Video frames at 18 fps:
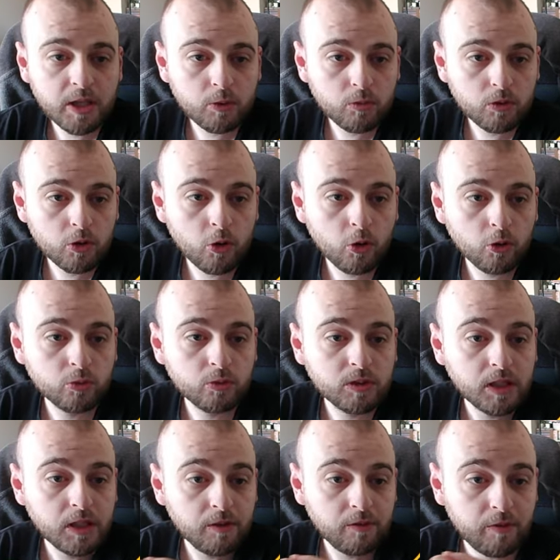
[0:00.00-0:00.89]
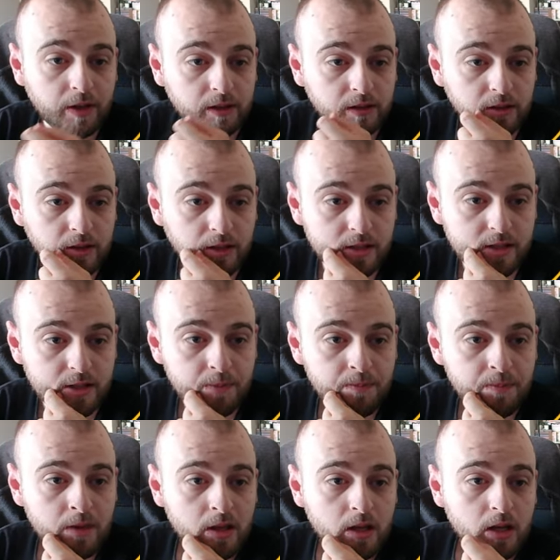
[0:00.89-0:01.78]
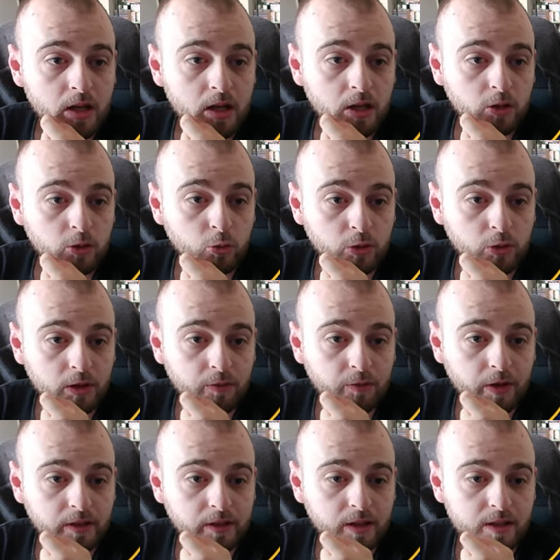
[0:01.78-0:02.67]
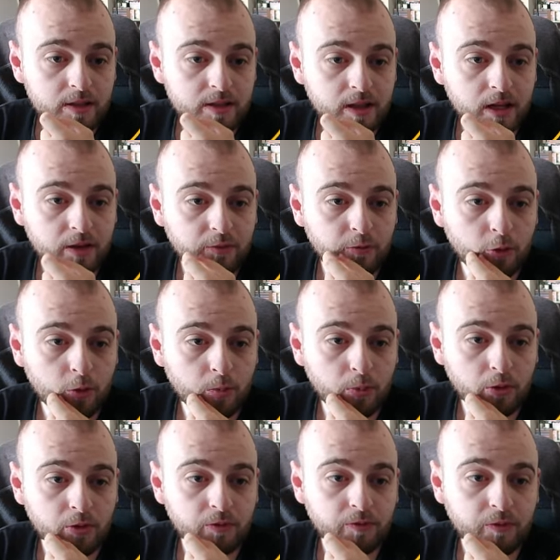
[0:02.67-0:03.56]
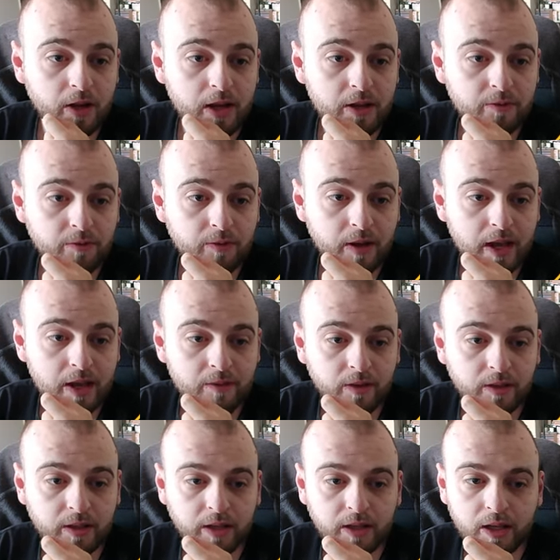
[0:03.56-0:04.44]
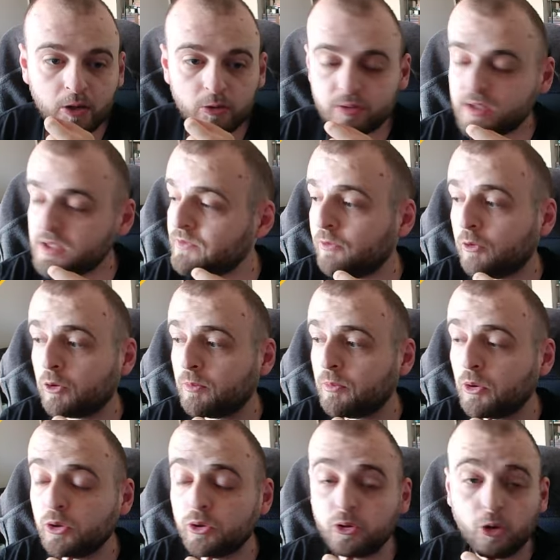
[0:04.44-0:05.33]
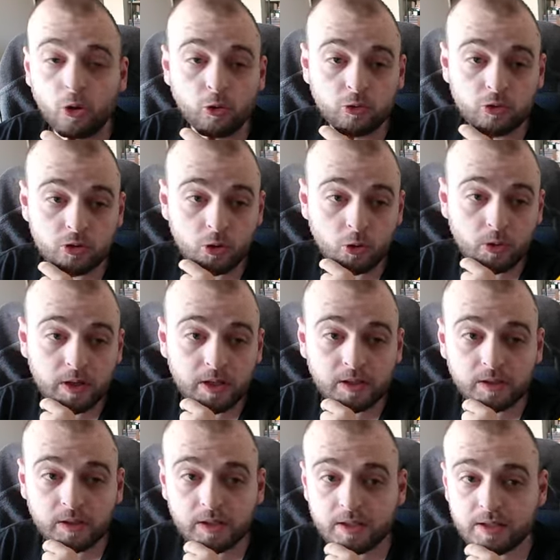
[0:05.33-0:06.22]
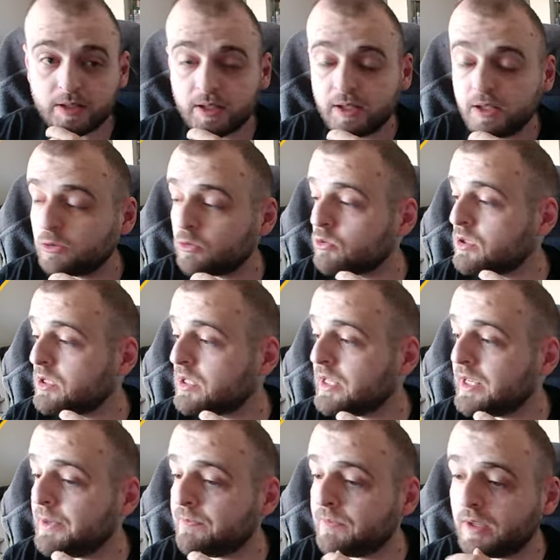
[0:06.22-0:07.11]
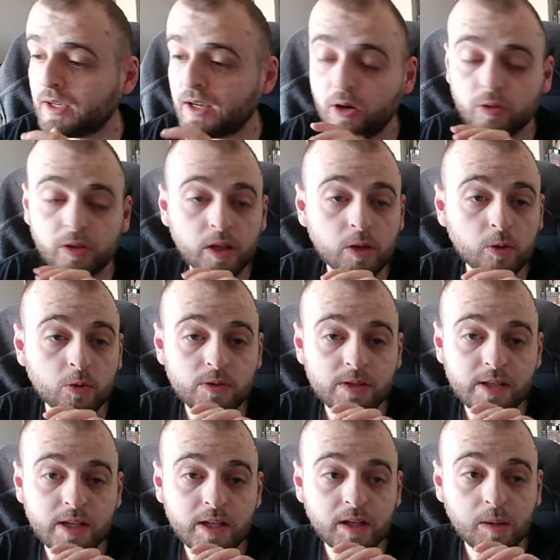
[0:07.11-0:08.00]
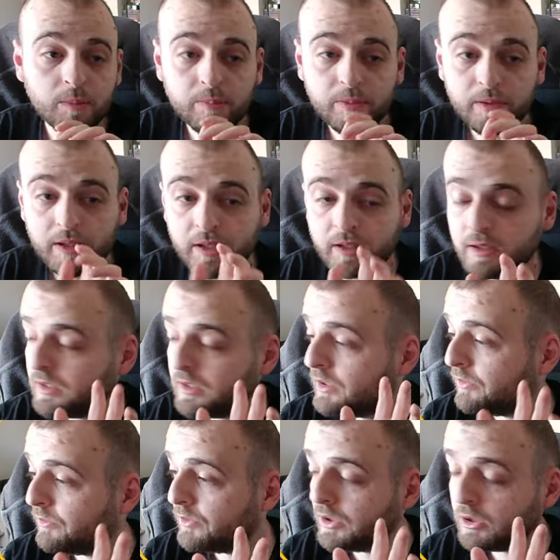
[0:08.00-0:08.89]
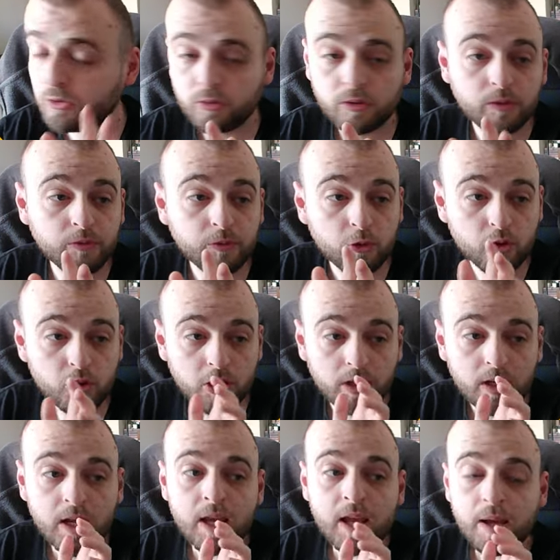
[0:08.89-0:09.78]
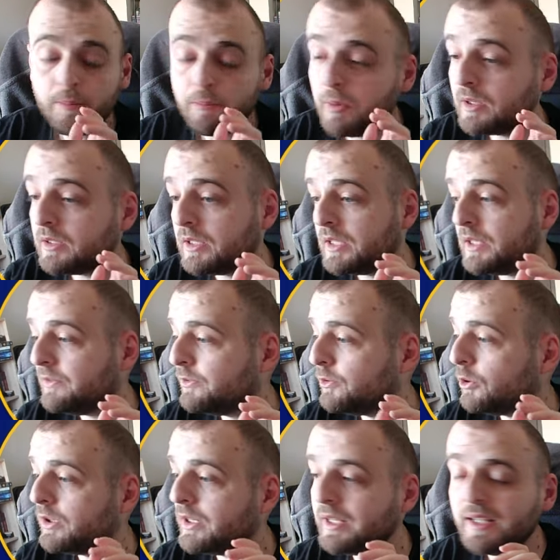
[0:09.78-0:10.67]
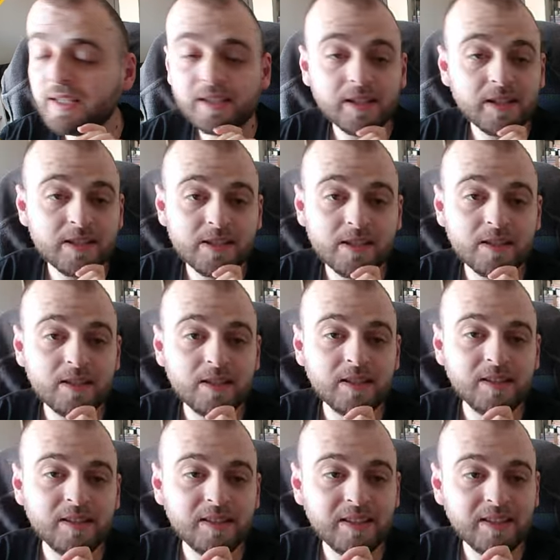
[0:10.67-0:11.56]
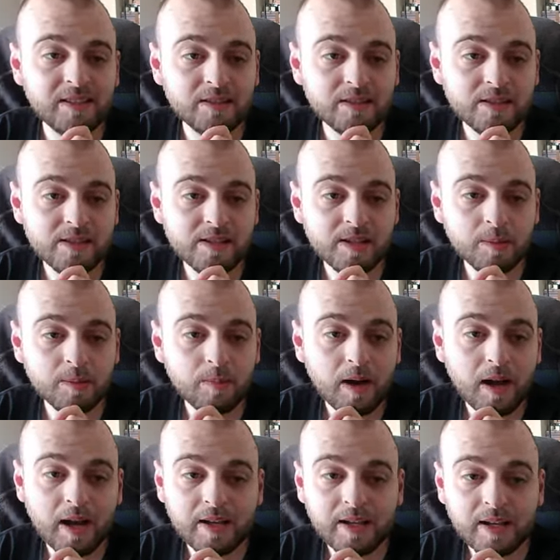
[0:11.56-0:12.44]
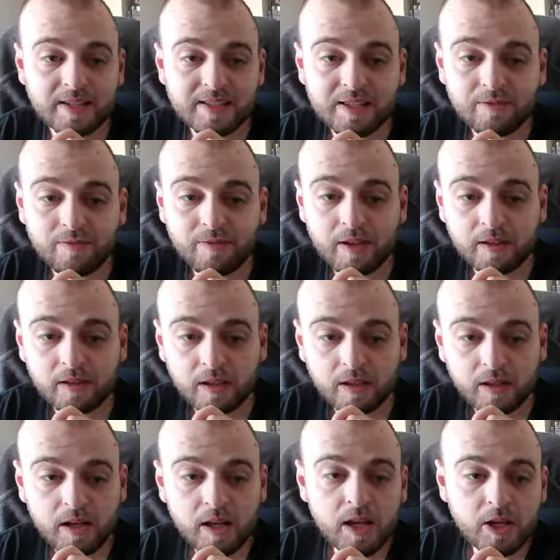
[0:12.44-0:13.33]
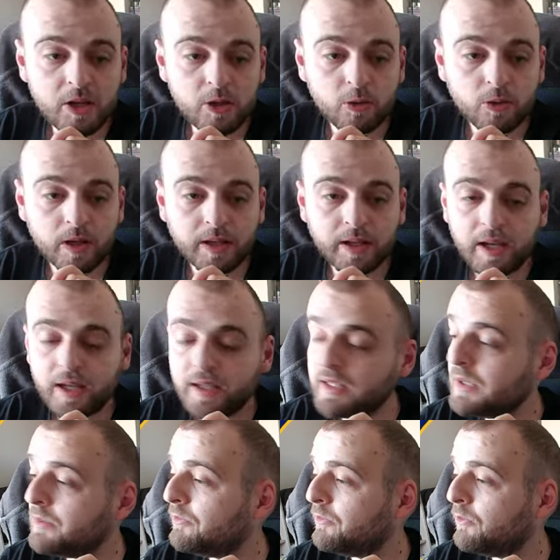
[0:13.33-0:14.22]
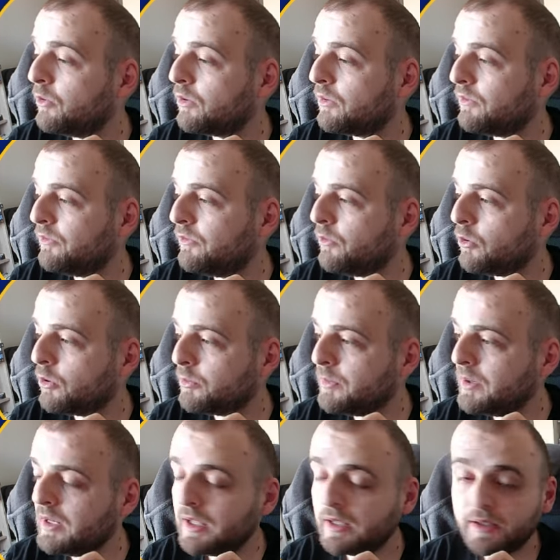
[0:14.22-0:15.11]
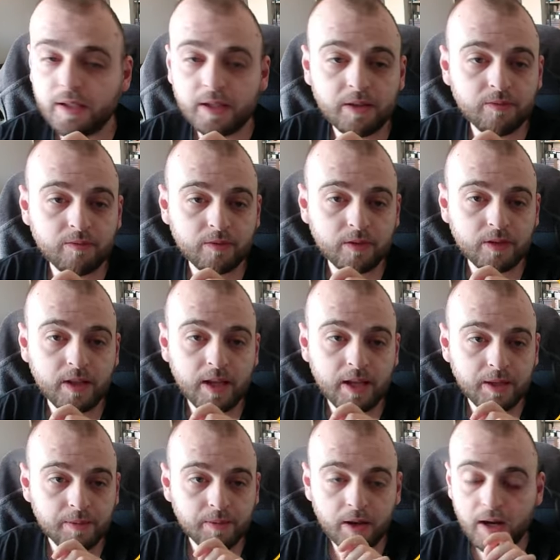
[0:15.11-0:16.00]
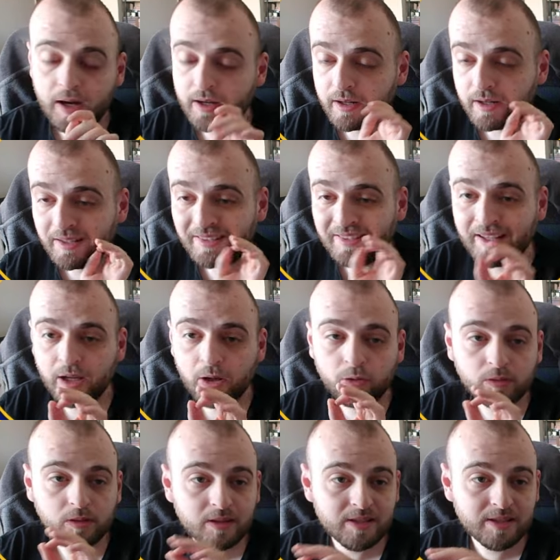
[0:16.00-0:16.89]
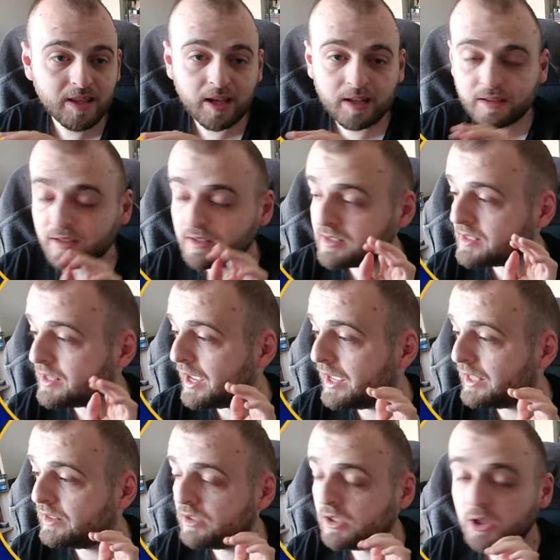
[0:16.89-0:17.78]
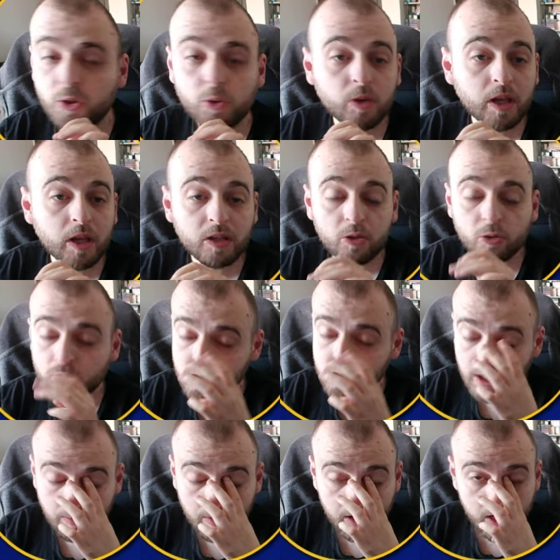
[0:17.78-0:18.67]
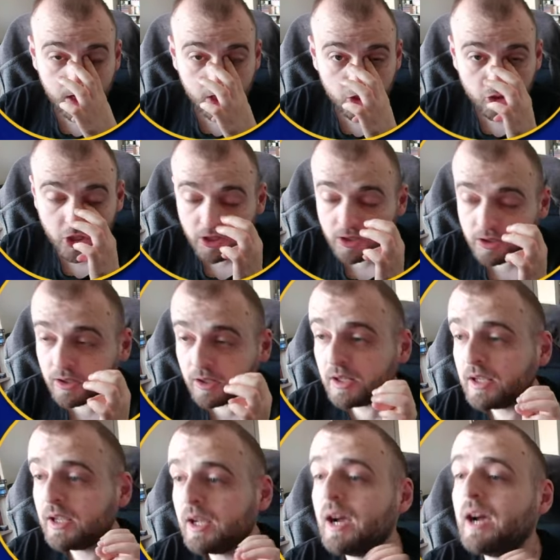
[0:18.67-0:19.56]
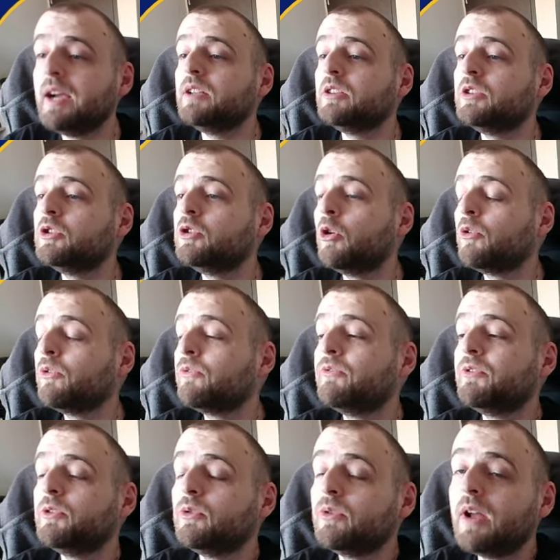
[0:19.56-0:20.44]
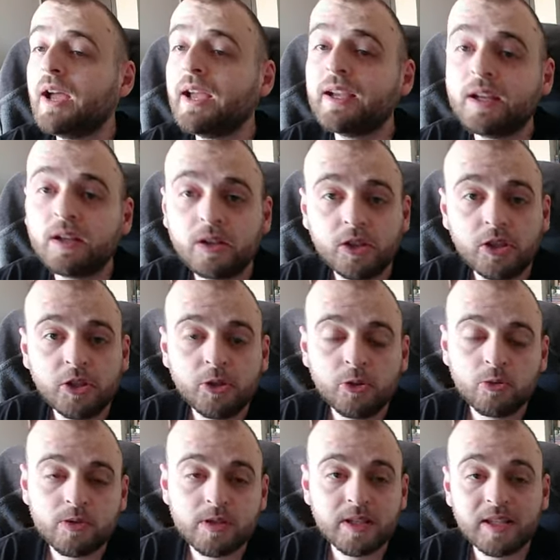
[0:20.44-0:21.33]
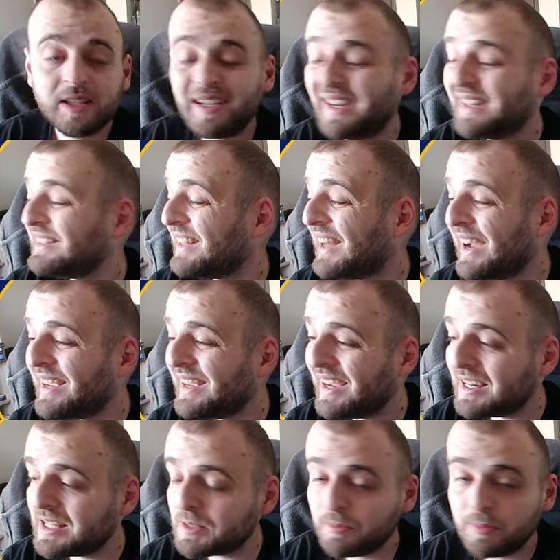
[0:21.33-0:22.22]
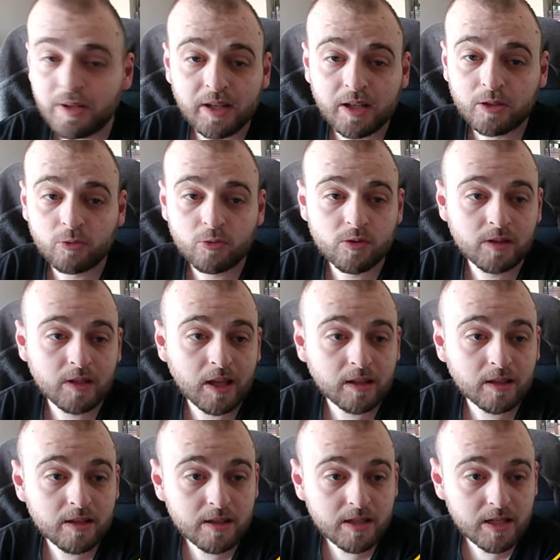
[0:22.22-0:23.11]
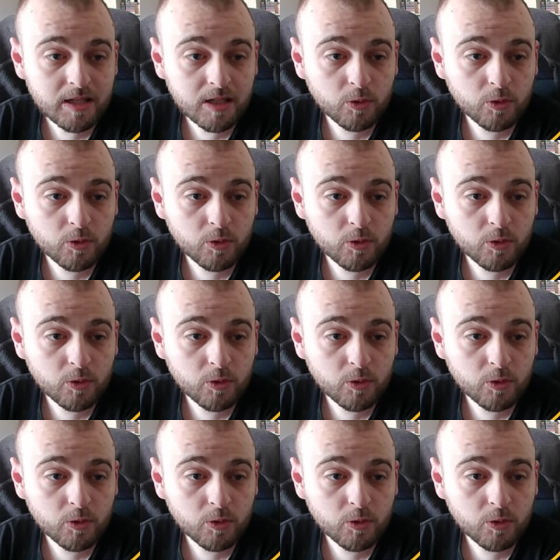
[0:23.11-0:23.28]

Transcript: we go to the defenders. Two defenders are 4.5, everything else is 4.0. So interesting to see how they will set up into the future. But if you're interested in some Ajax defender, you can get them for 4 million if they are nailed starters and you can use them. Generally, I don't feel like using an Ajax player to start the season